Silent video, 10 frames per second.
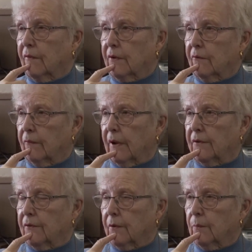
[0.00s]
went to Van
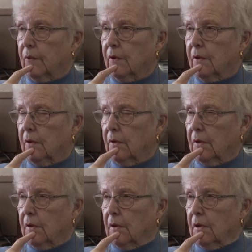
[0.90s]
Chapman.
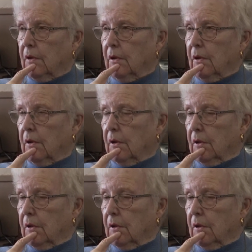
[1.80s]
Yeah.